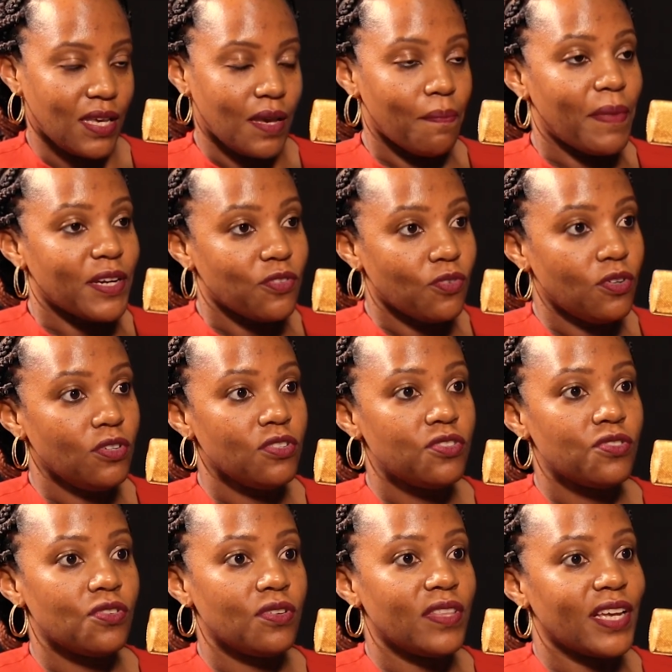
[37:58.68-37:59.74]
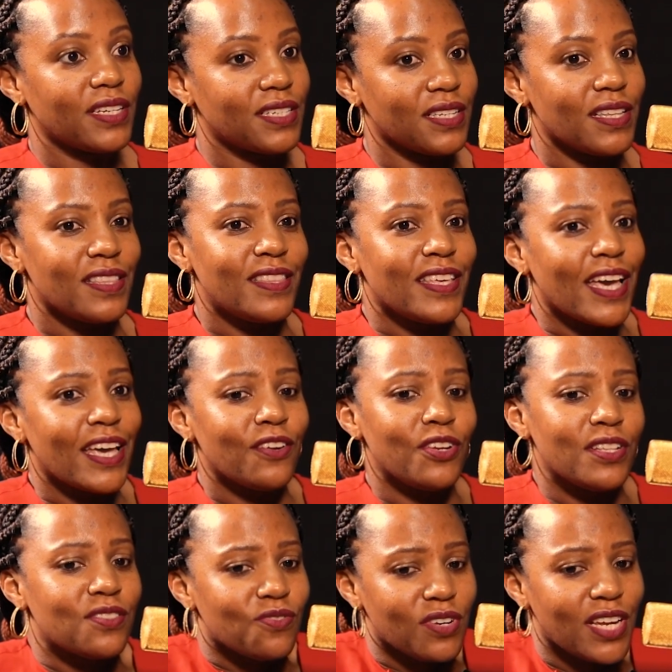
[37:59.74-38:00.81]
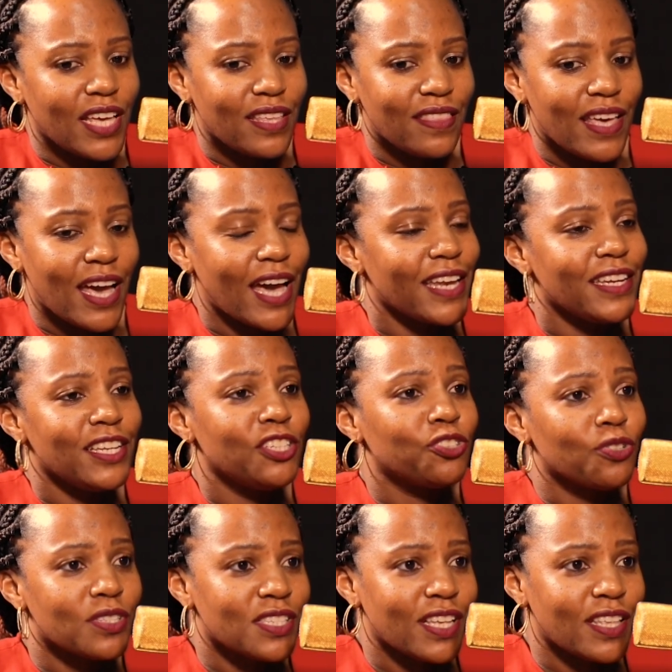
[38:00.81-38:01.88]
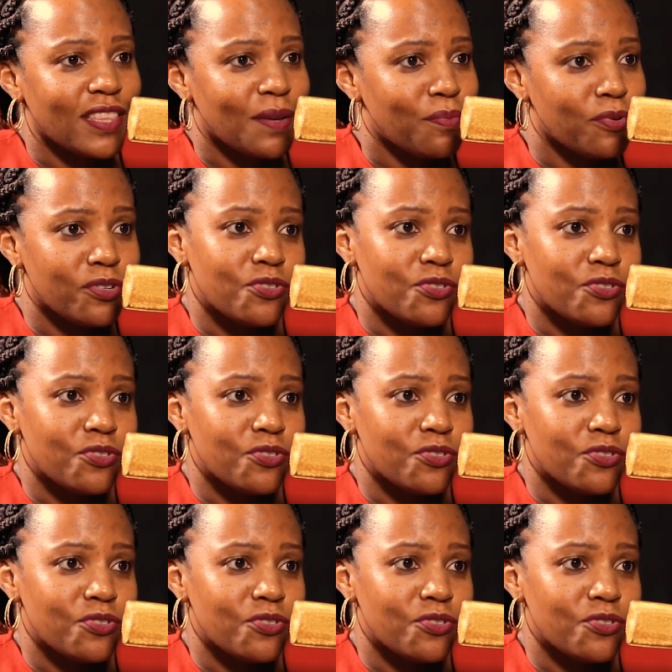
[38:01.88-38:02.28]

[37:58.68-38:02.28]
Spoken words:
But also that it's not like there are additions that they put